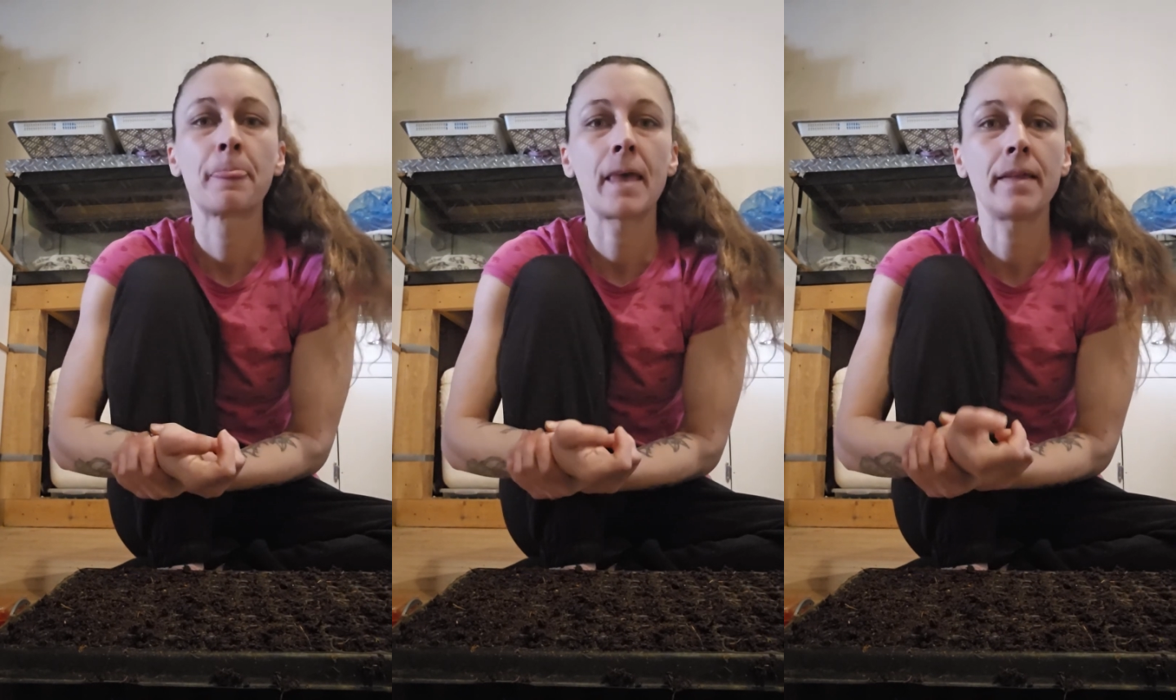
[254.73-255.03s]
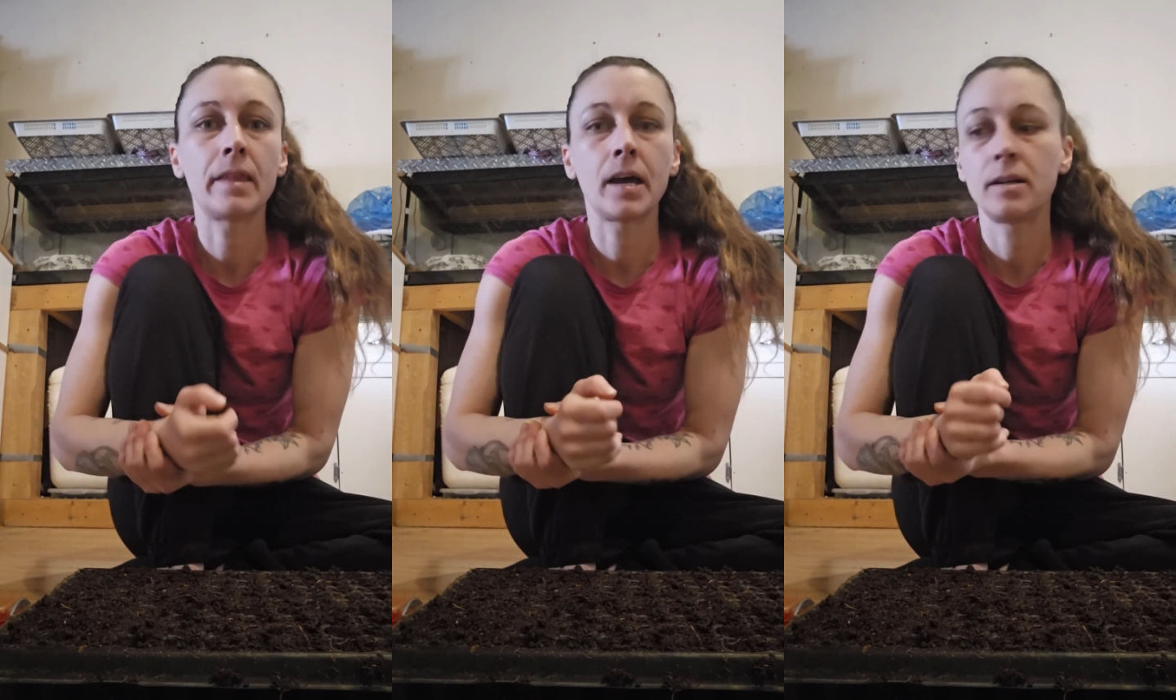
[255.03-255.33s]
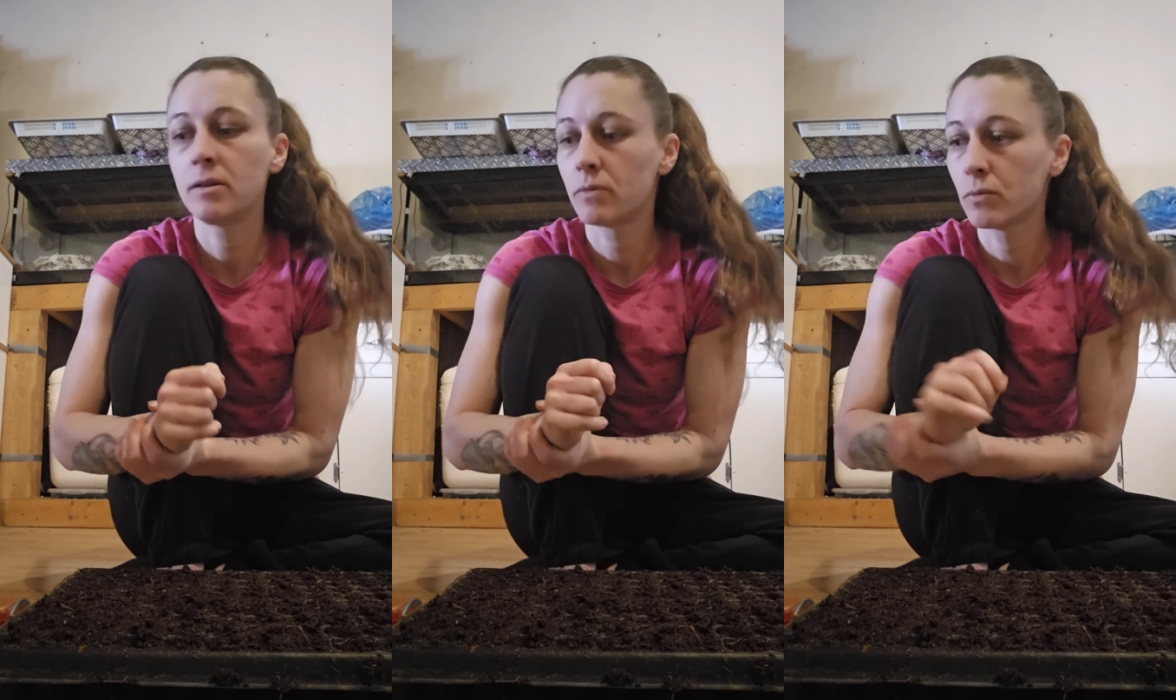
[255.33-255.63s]
And
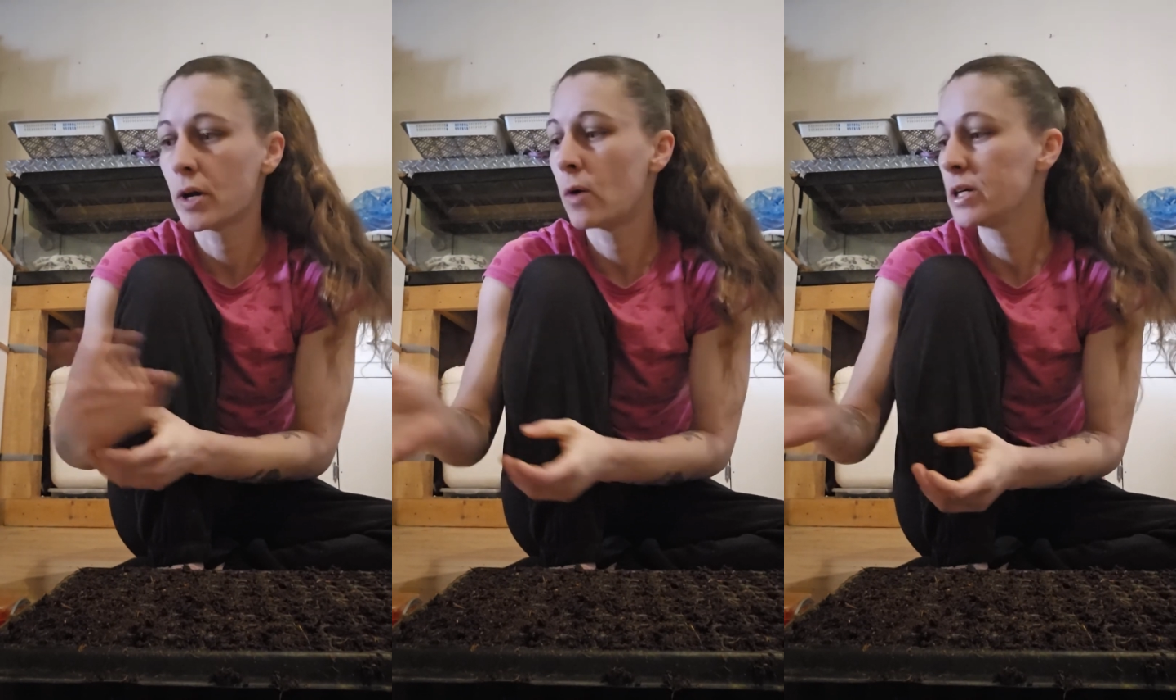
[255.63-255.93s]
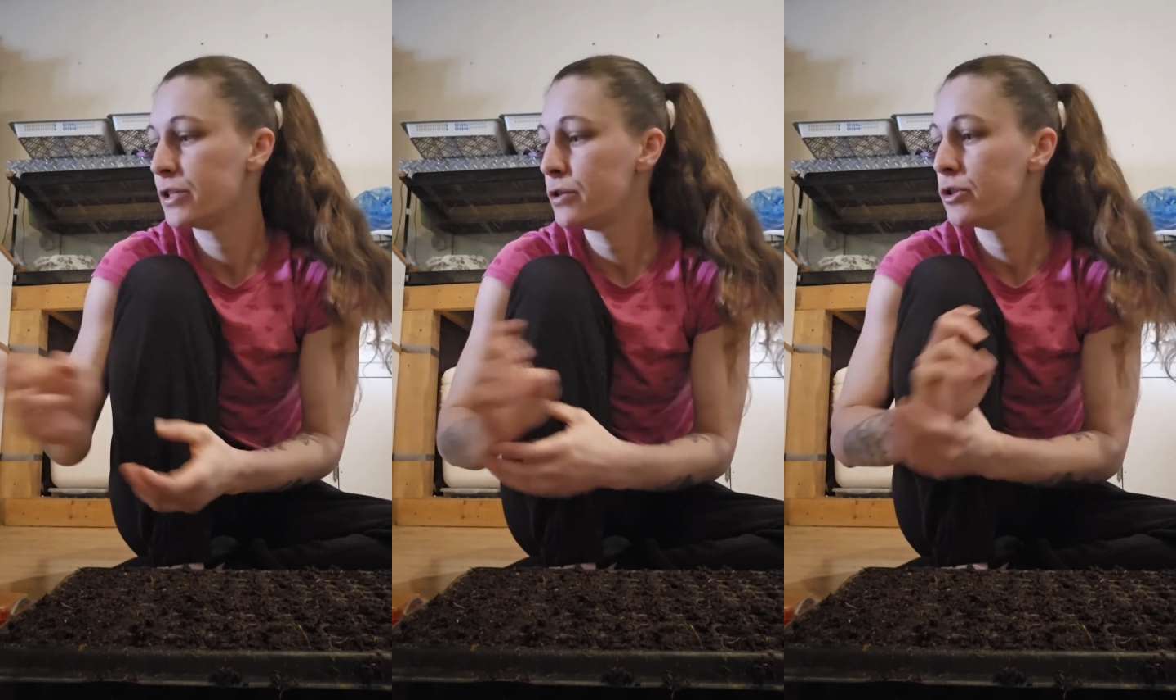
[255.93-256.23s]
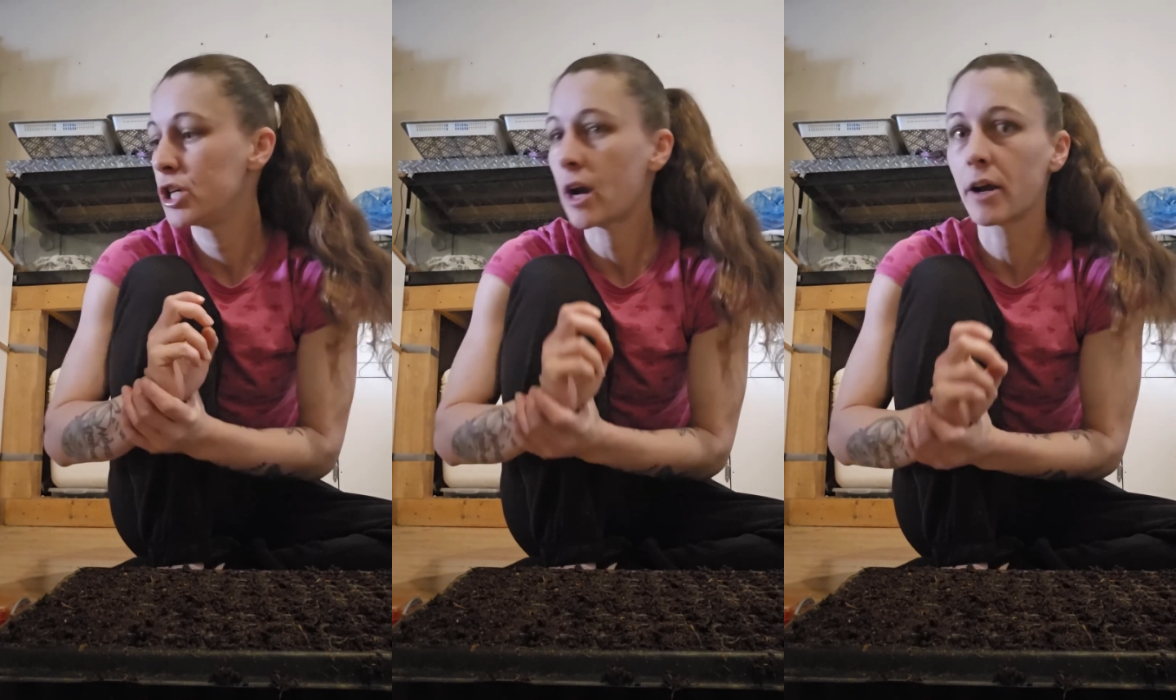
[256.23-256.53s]
then we always do
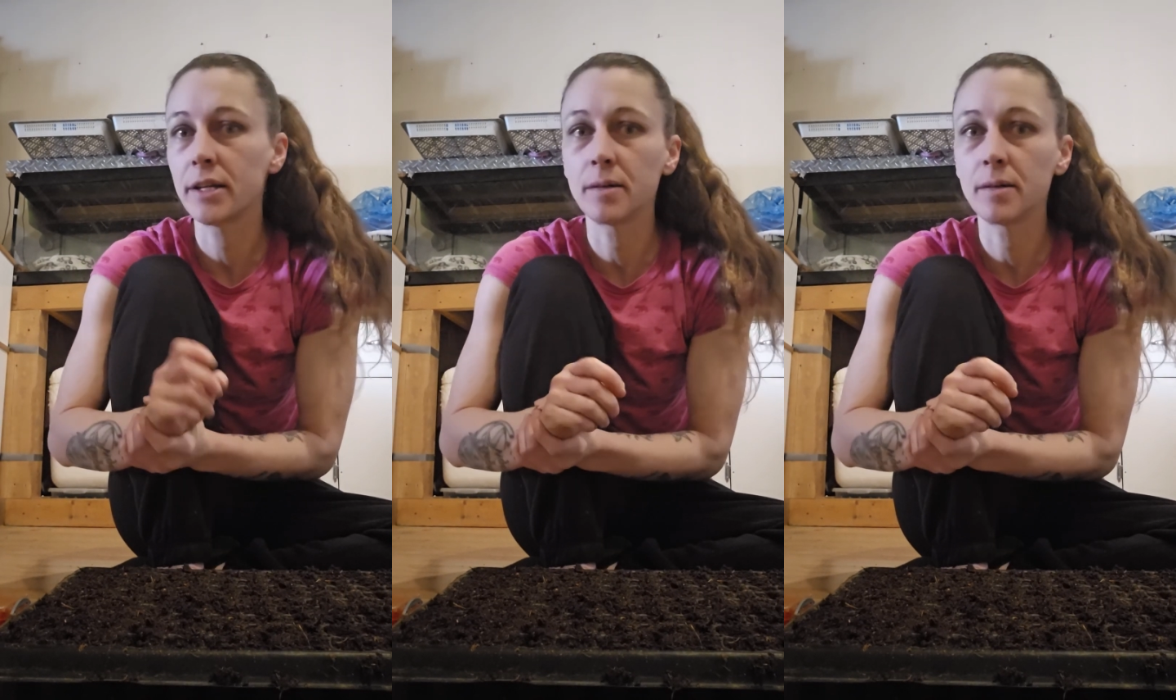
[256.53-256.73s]
cherry